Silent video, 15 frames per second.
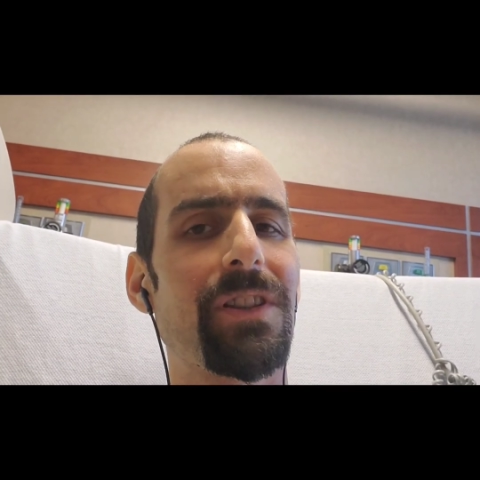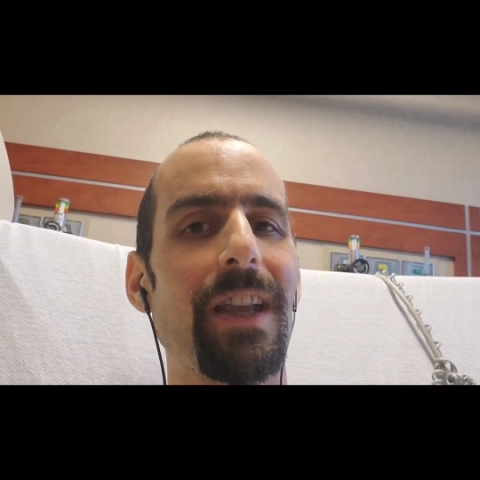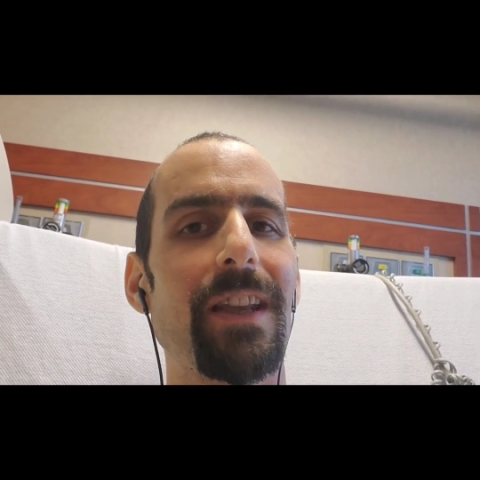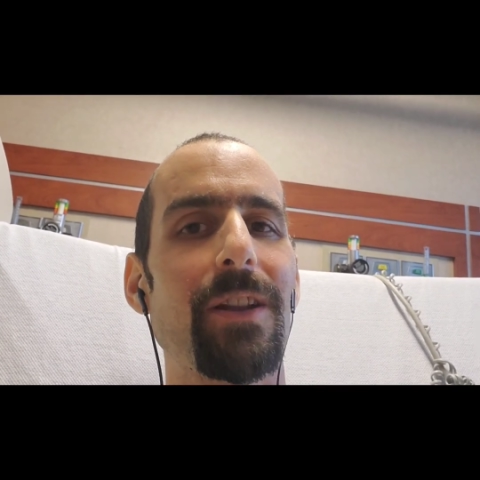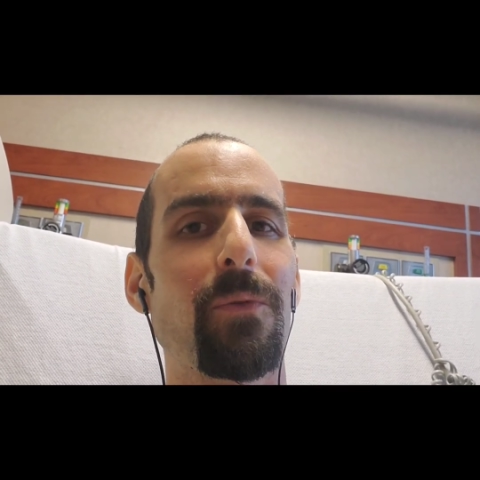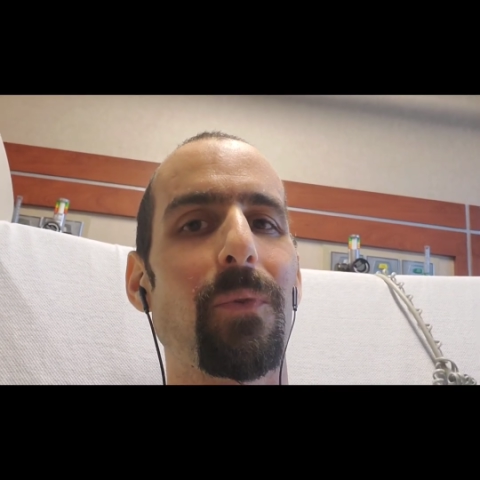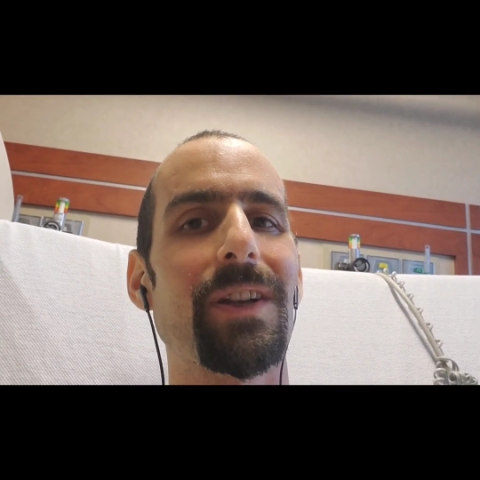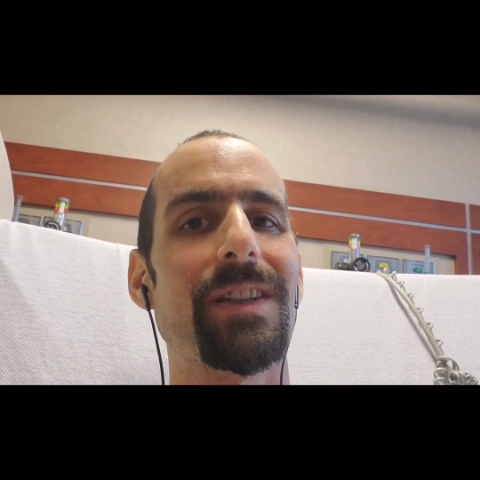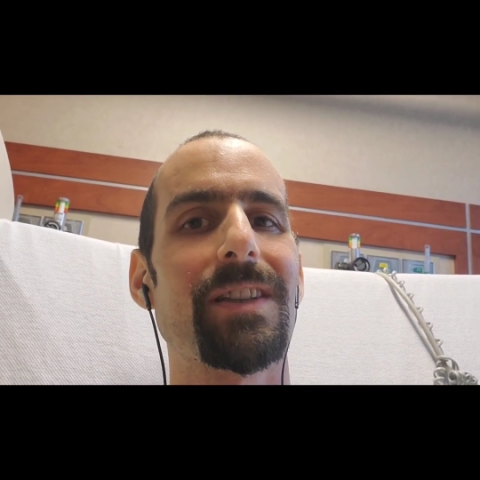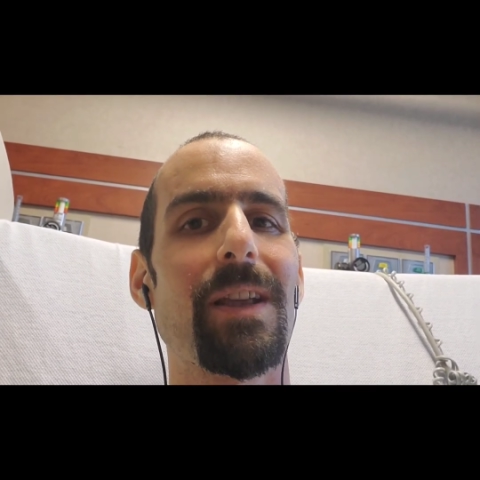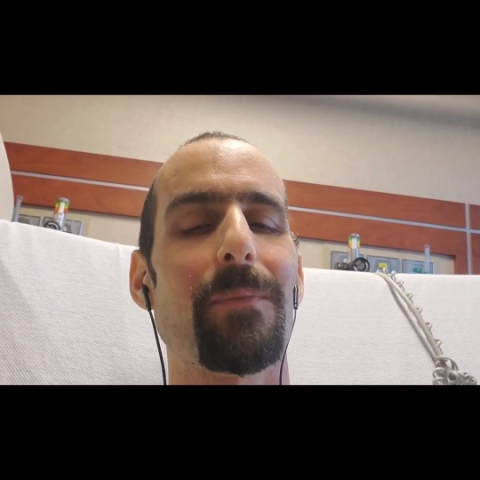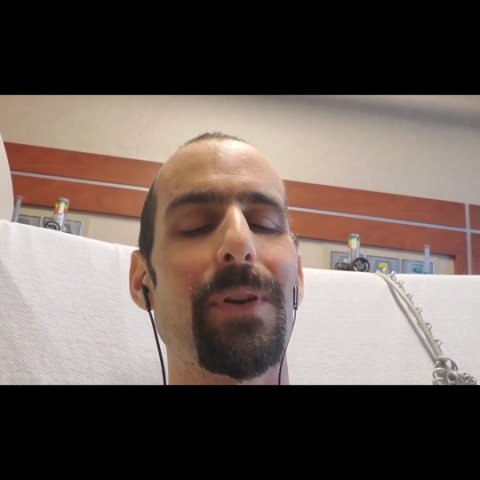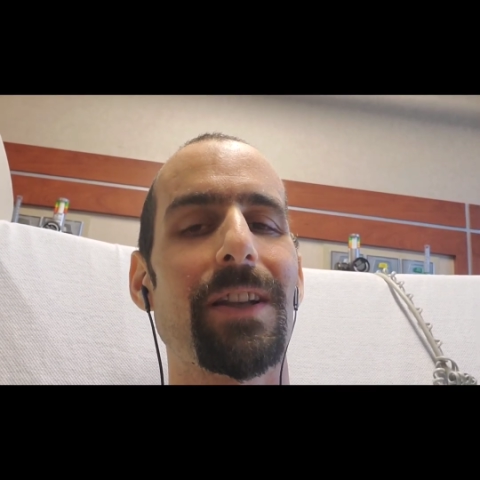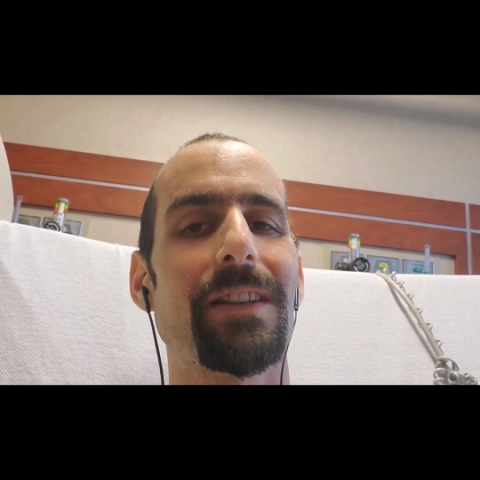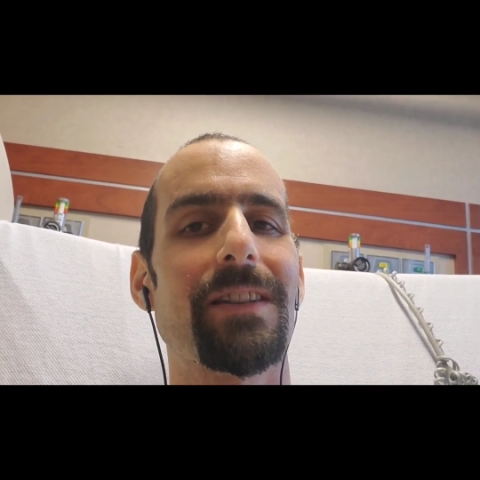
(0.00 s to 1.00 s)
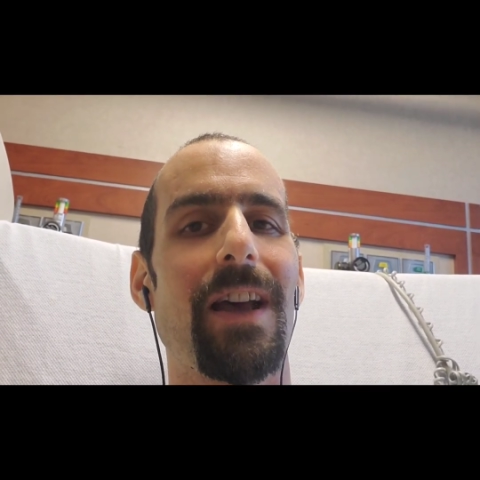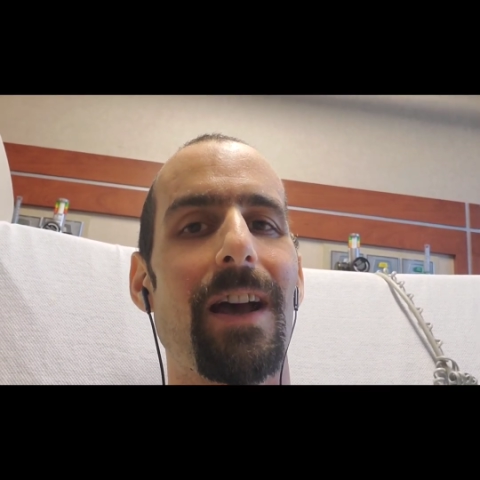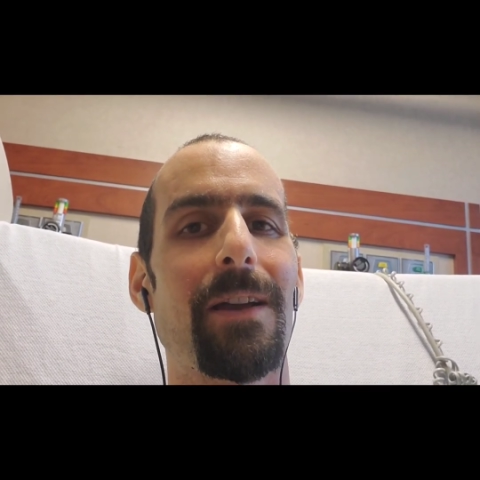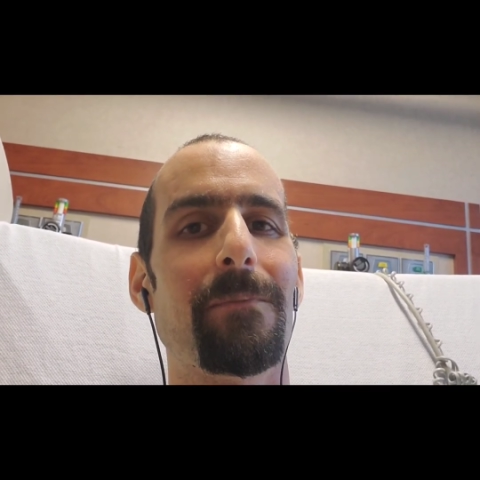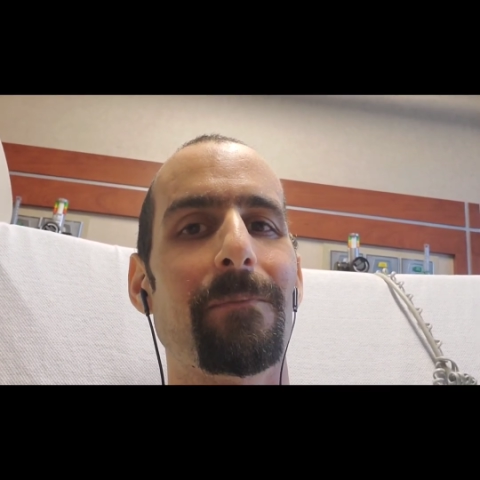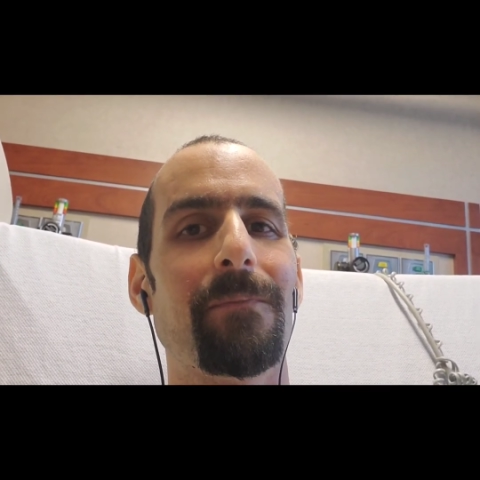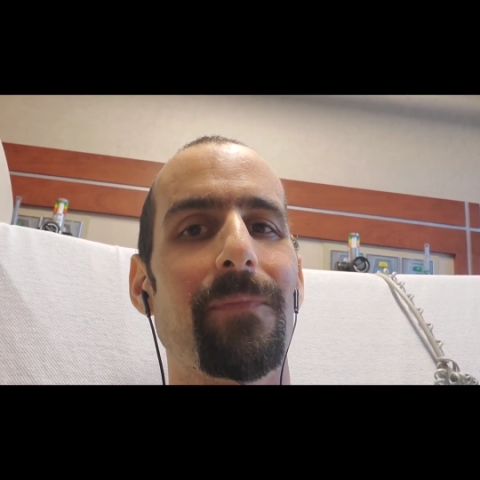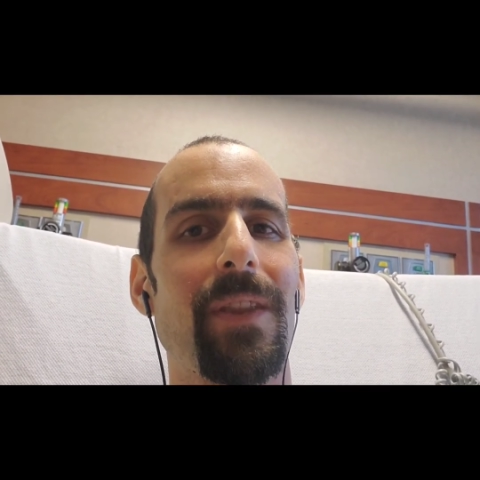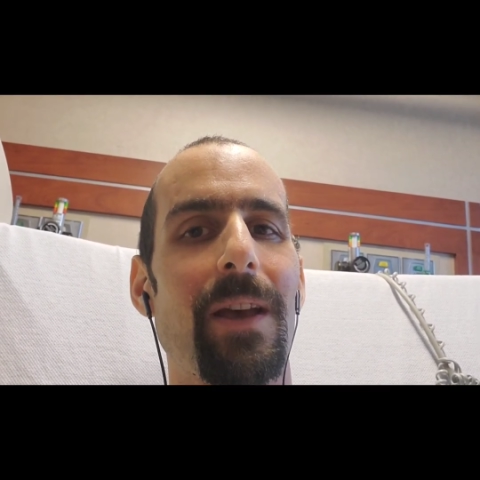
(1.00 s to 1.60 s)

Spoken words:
taking it one step at a time.